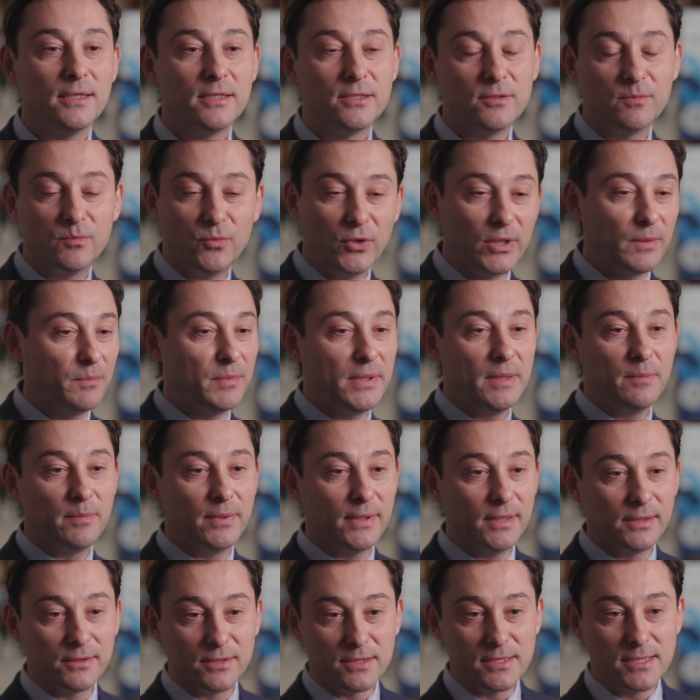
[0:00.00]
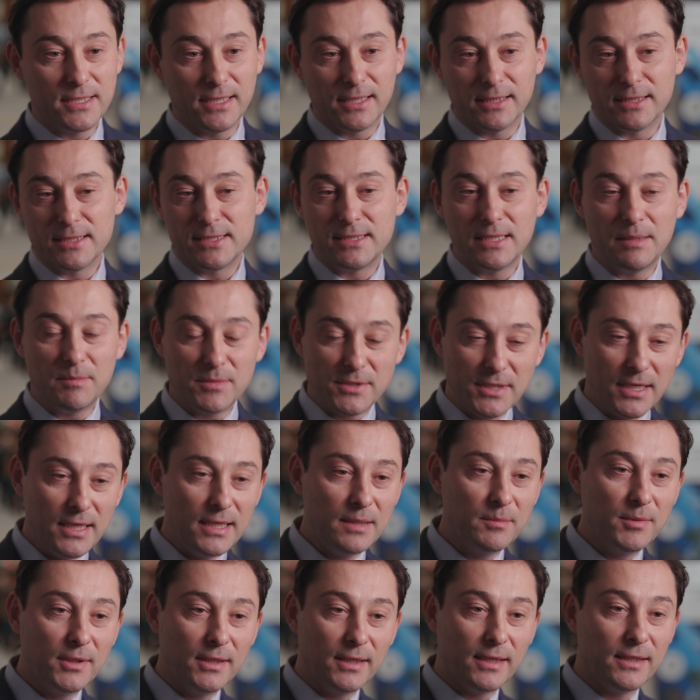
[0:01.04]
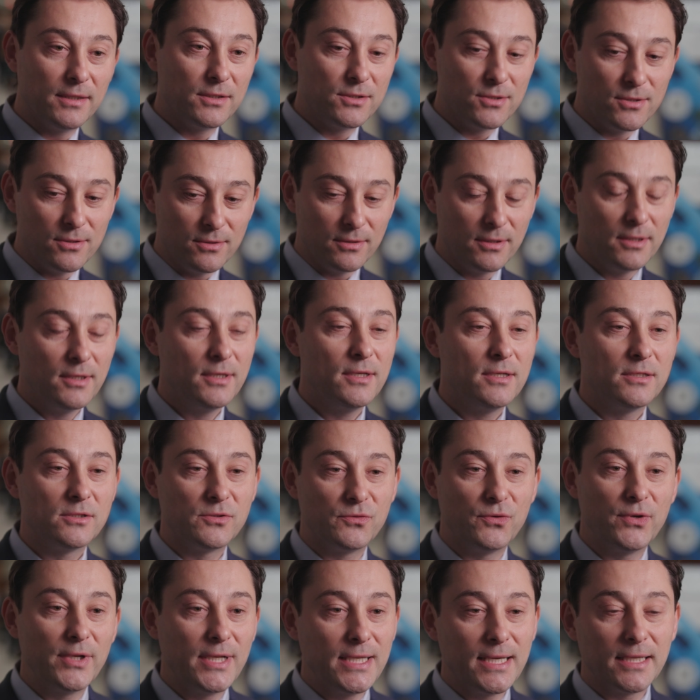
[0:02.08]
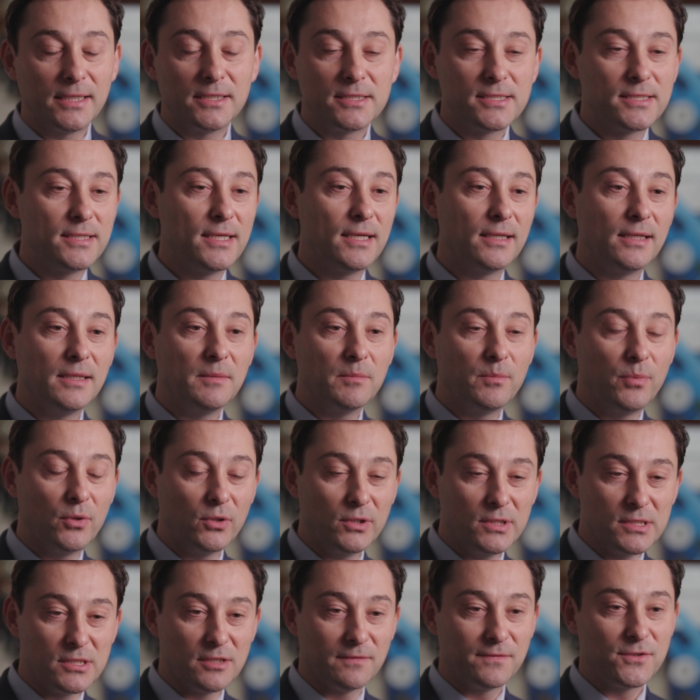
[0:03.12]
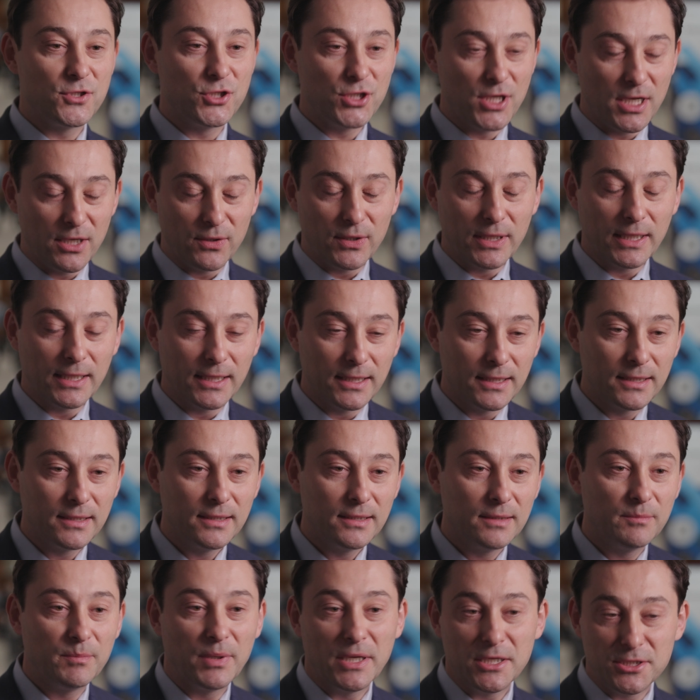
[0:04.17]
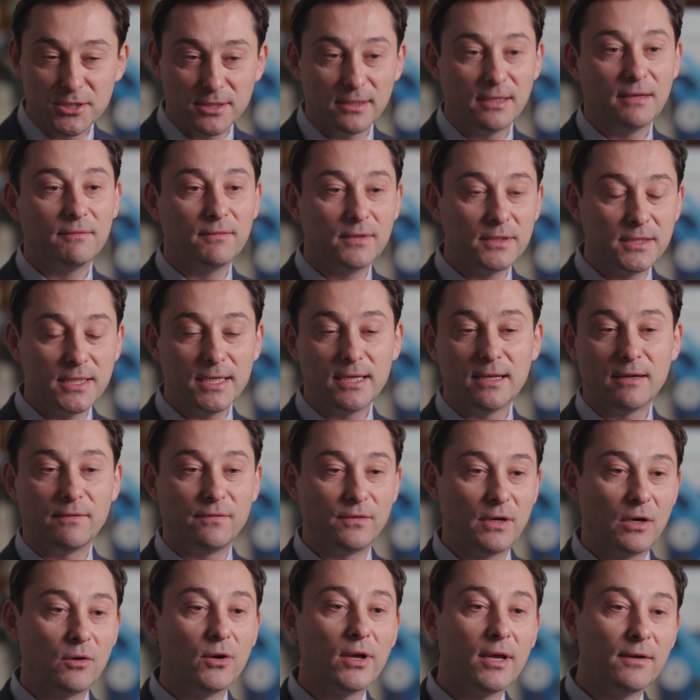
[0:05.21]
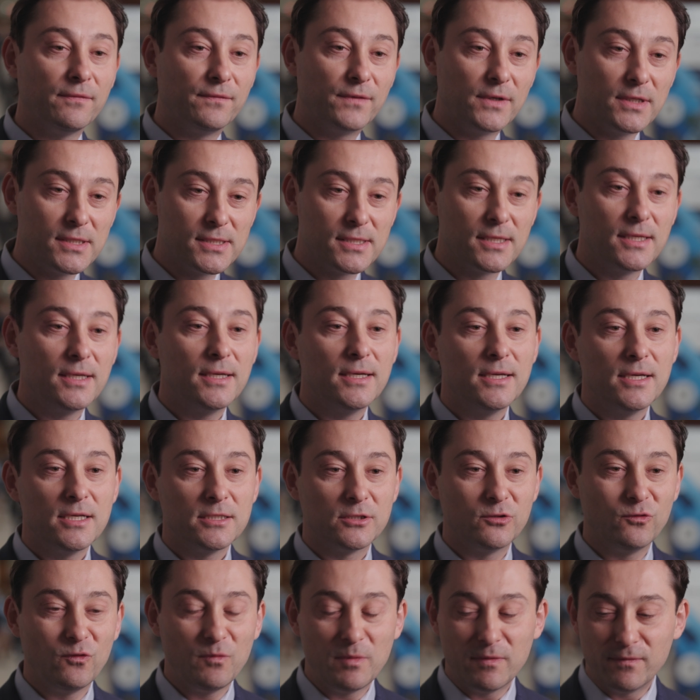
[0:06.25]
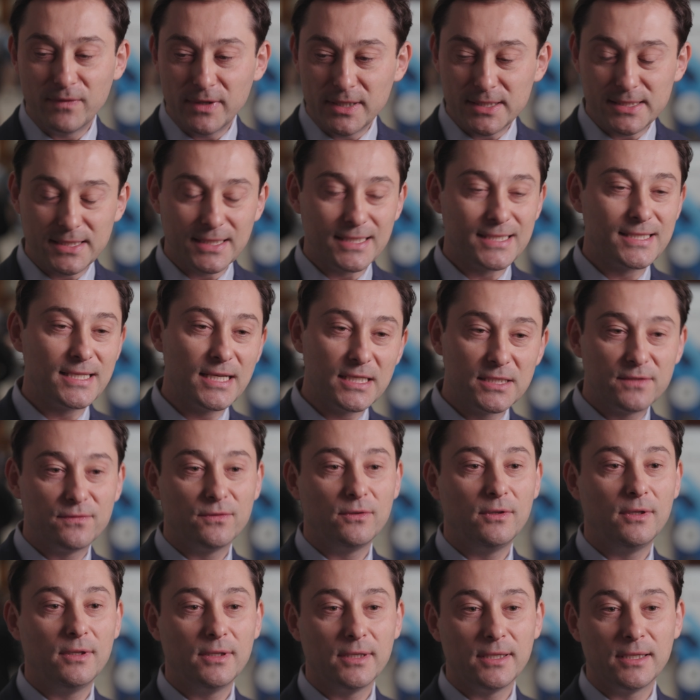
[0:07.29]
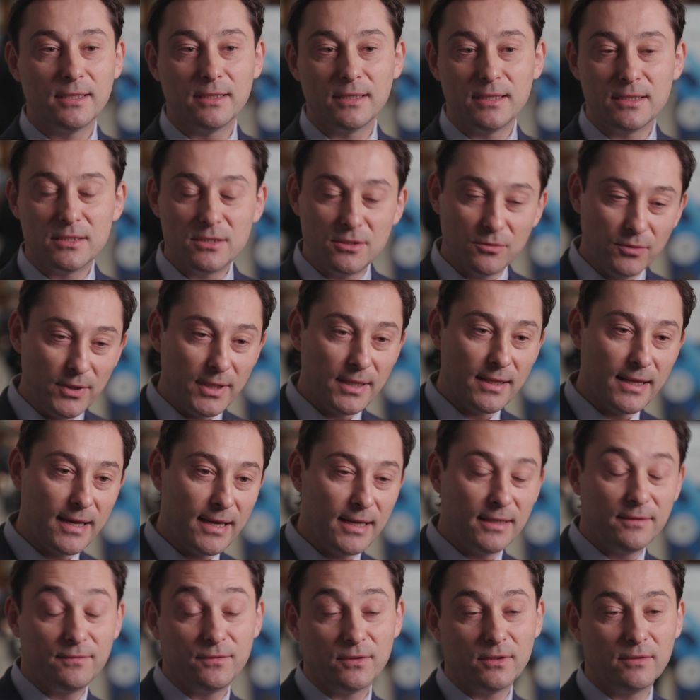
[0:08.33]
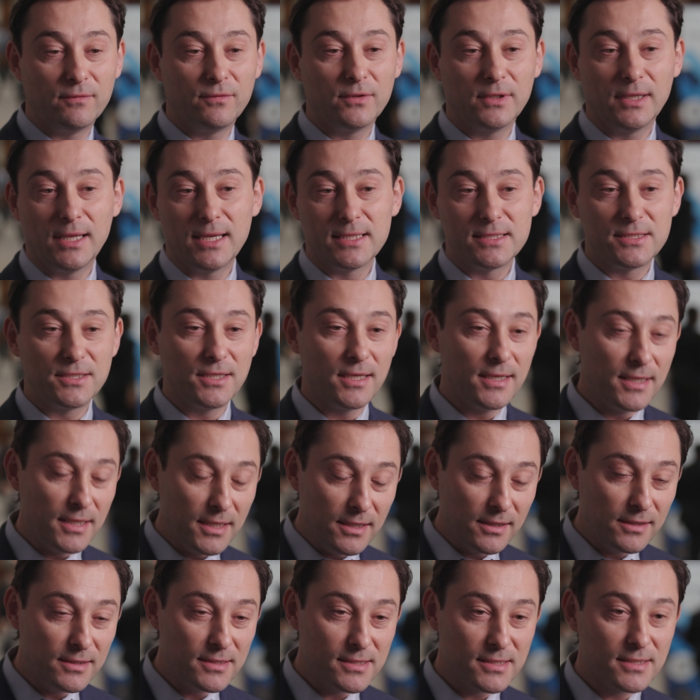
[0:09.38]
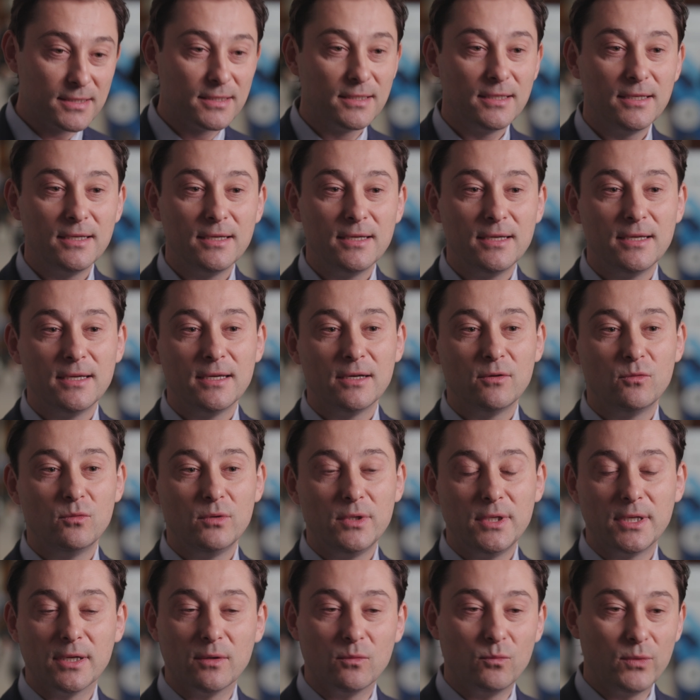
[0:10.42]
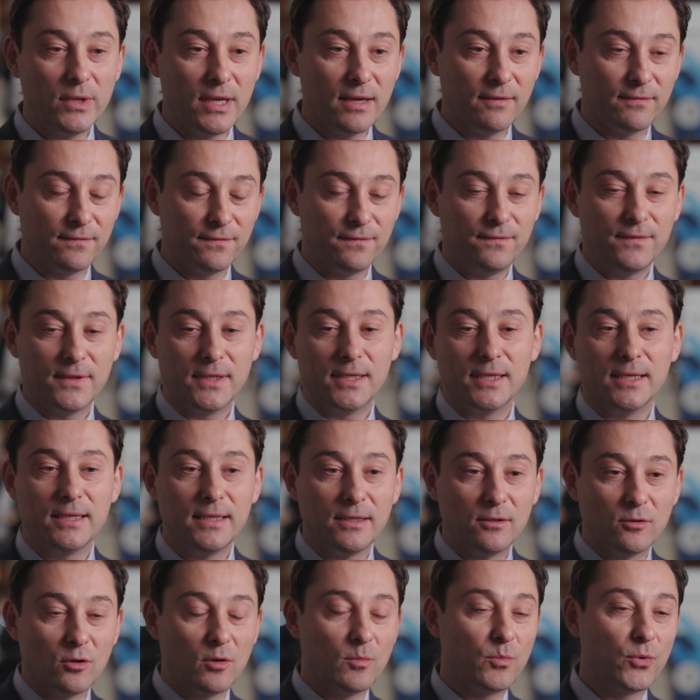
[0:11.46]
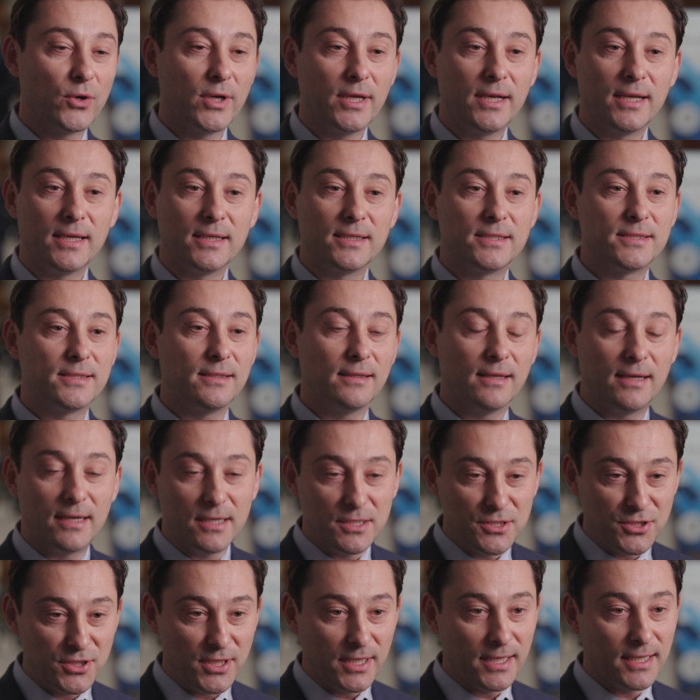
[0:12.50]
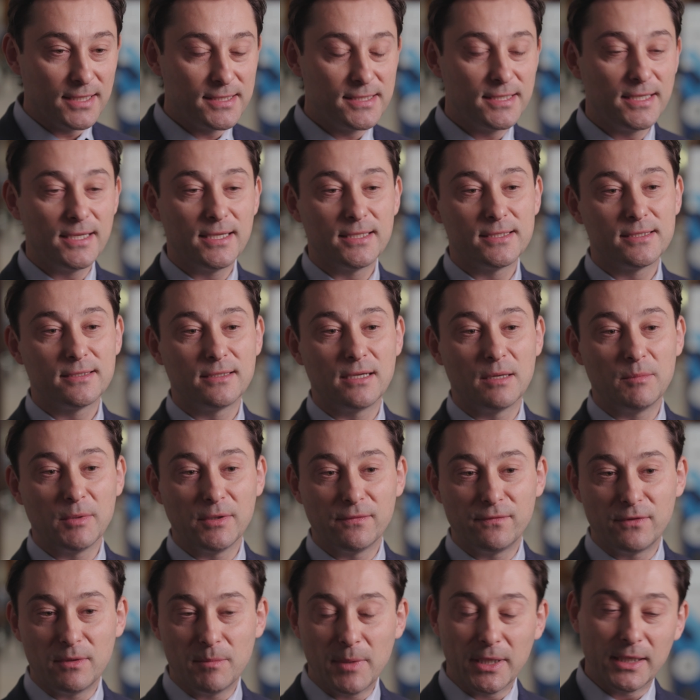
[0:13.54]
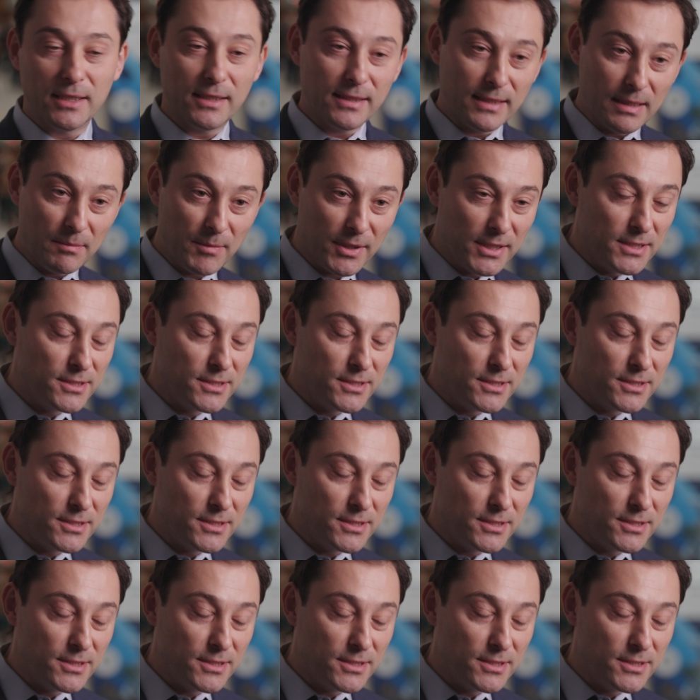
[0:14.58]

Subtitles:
to bring people to sit at the same table and to really understand the importance of sharing patient-level data for our efforts. So we've been very successful in doing that for the last 10 years. You know, we have incorporated large data sets coming from academic